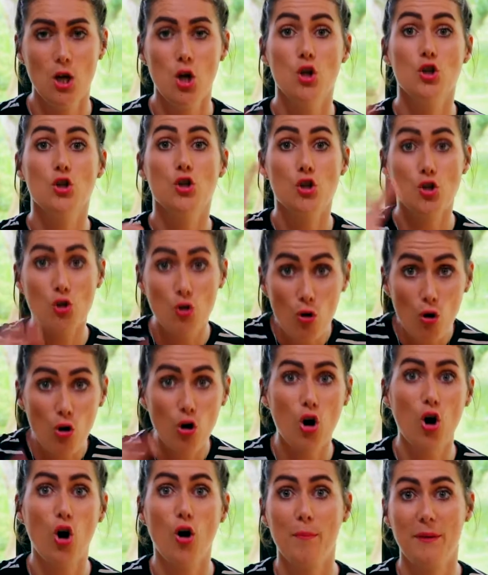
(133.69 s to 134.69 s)

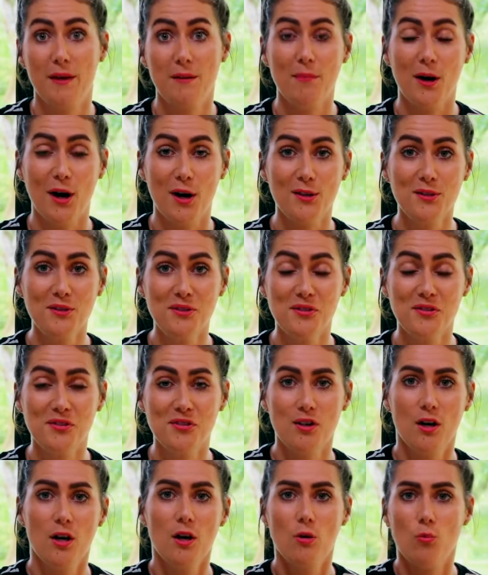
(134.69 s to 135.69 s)
Short copy
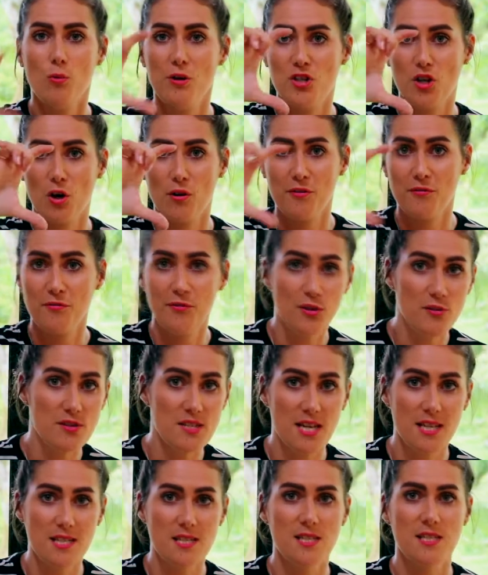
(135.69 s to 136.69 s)
posts, which are a few
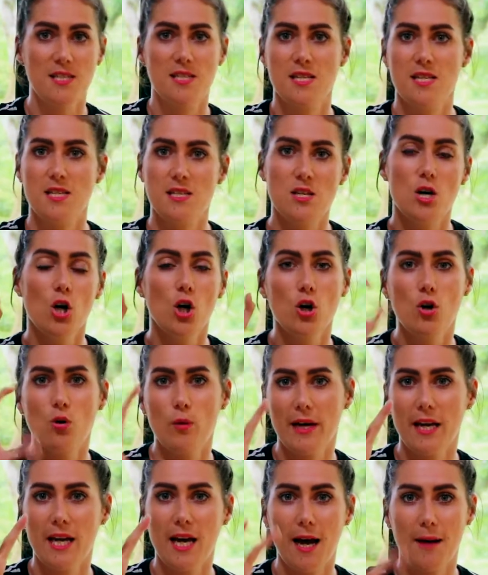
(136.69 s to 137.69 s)
sentences,
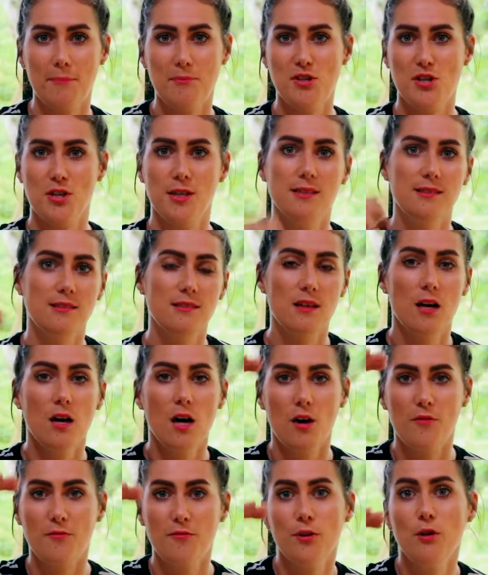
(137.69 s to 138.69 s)
quick captions,
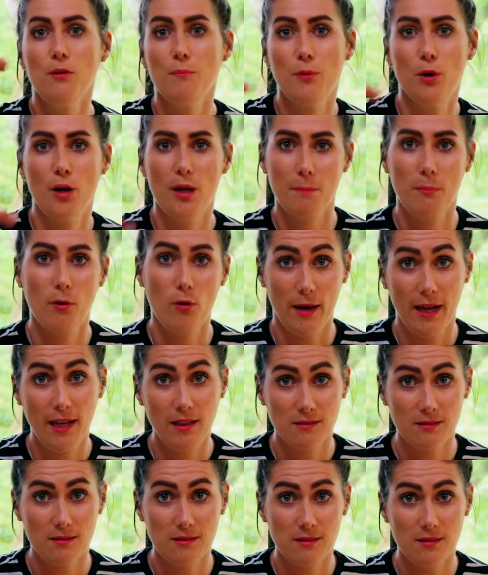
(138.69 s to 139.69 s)
a few bullet
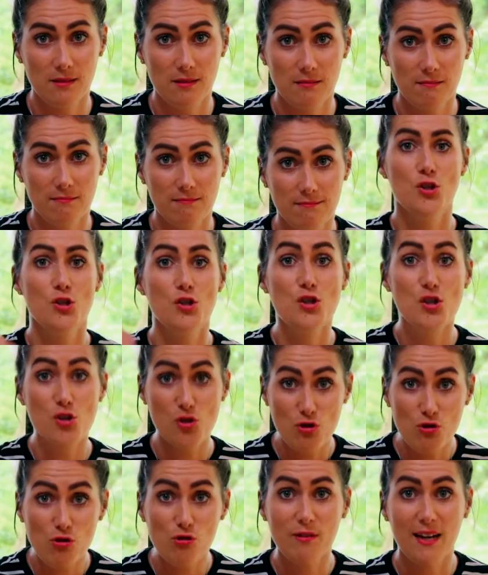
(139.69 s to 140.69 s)
points.
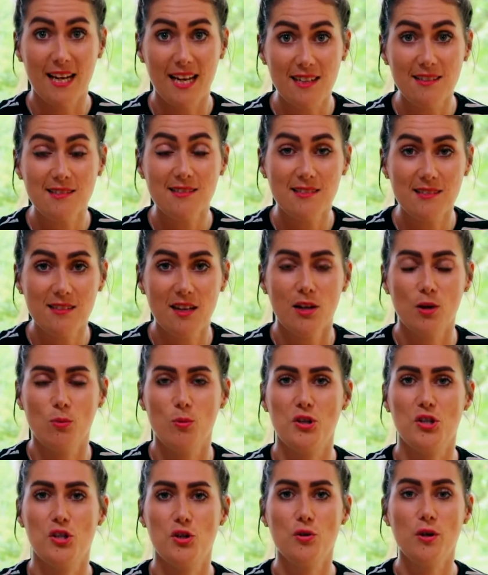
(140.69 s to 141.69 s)
Stories,
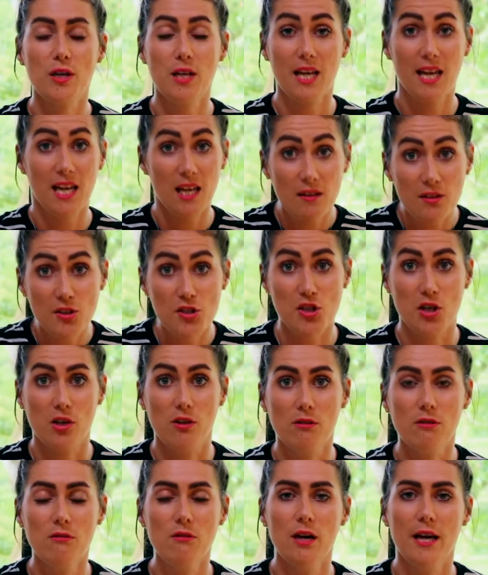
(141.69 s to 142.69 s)
which you can either
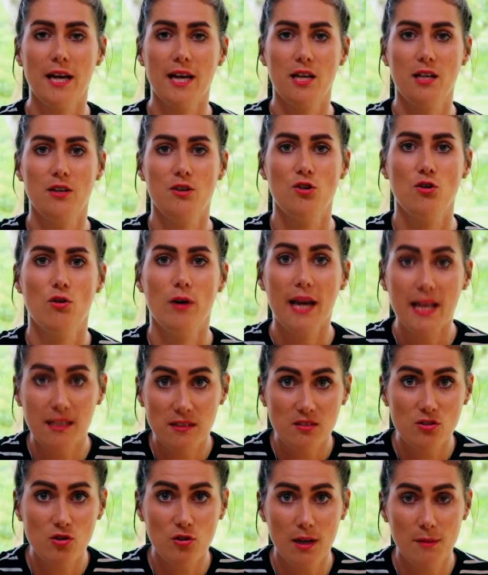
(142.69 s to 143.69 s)
do in your
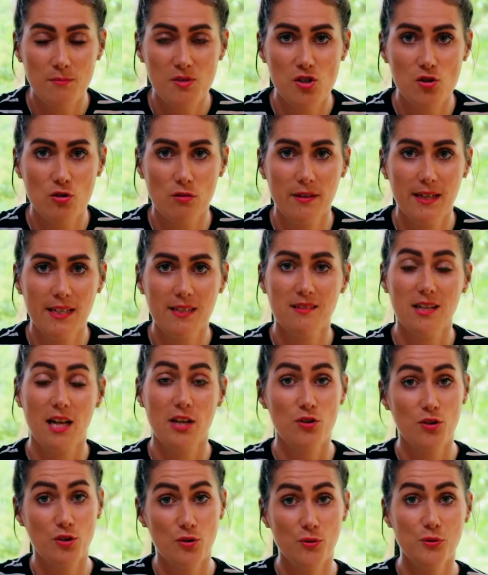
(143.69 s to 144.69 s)
Instagram stories and
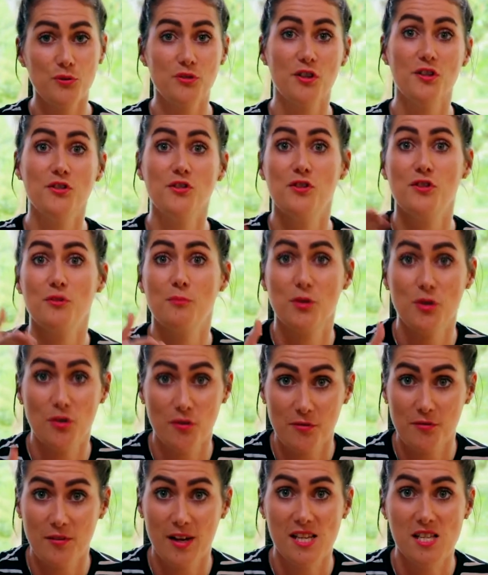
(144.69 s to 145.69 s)
you can also do them on your
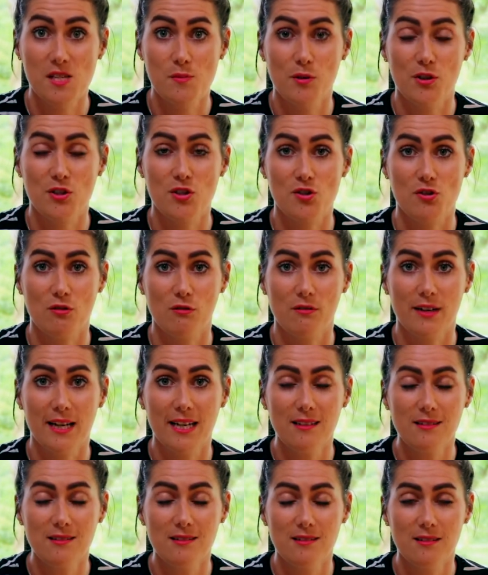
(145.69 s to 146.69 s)
Facebook
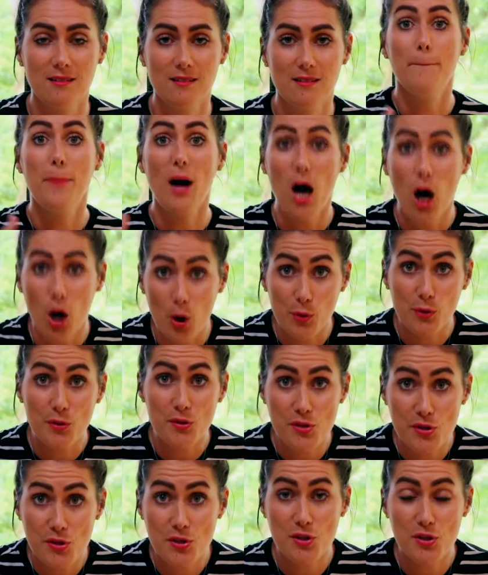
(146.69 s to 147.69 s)
stories.
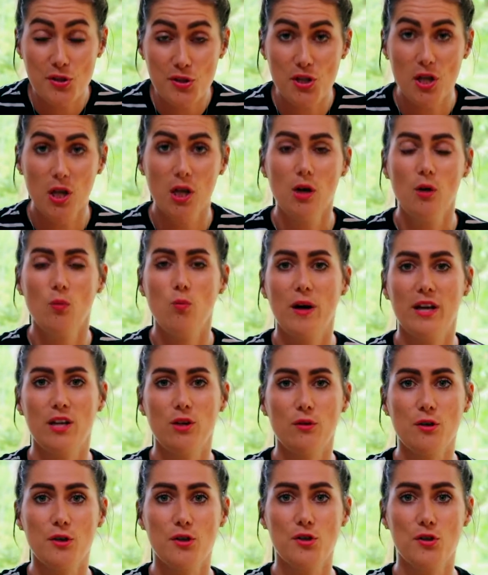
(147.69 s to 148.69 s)
Posts, where you
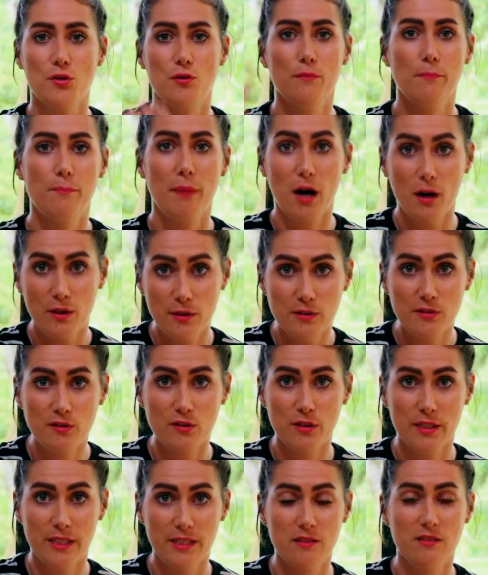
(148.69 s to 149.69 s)
can do posts
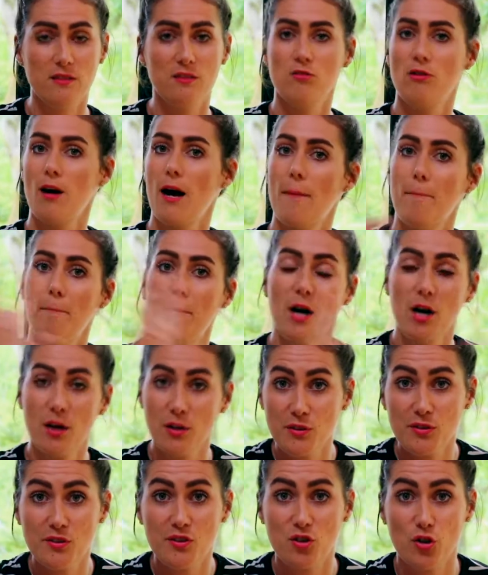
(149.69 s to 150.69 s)
on Instagram,
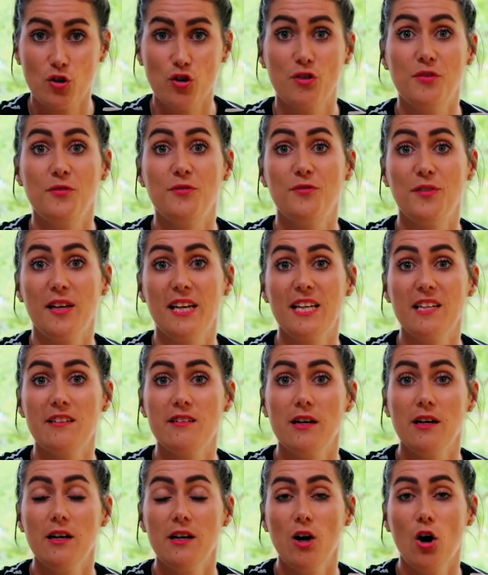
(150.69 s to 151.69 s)
posts on your feed
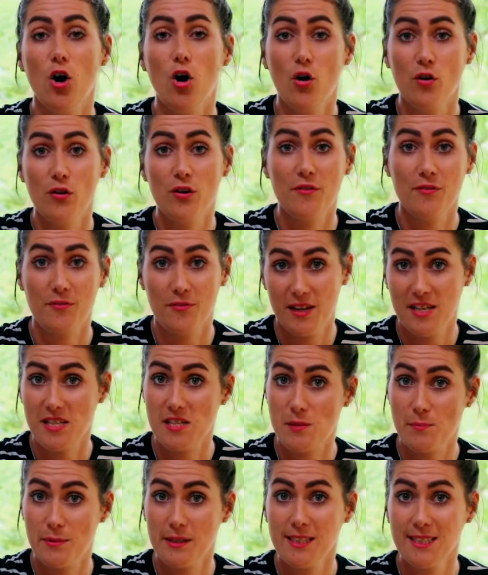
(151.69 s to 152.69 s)
on
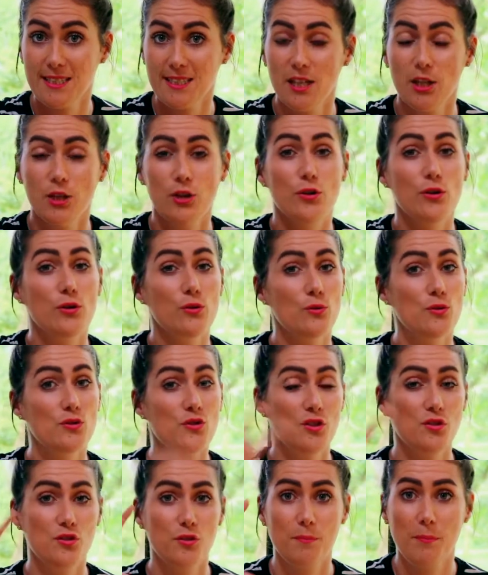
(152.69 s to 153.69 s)
Facebook. You can
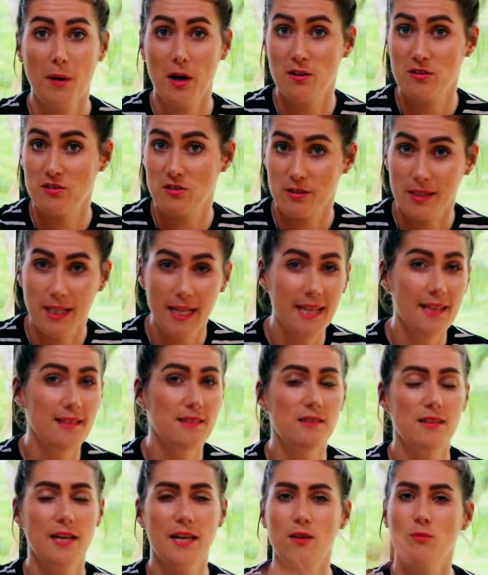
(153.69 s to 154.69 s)
also do posts on
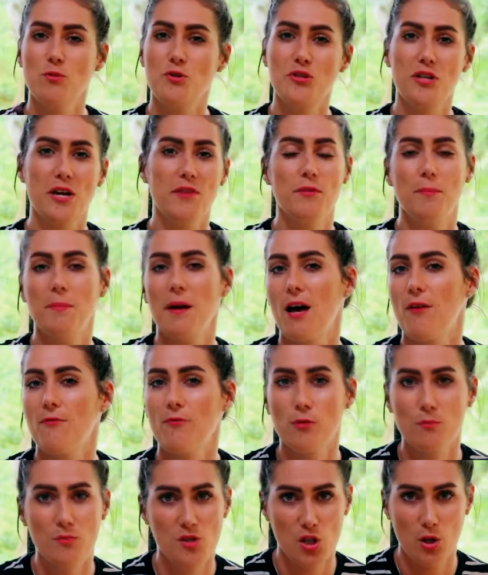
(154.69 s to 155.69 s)
LinkedIn, whichever
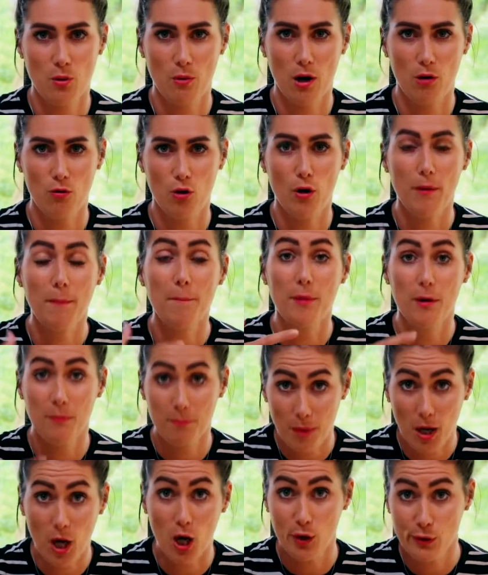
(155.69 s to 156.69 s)
platforms that you are on, but
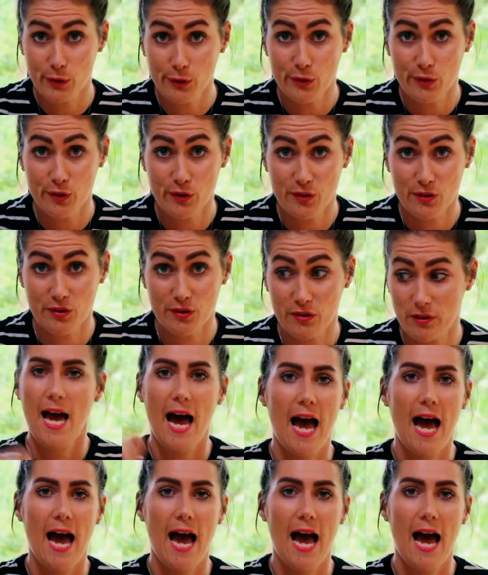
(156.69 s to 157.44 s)
posts.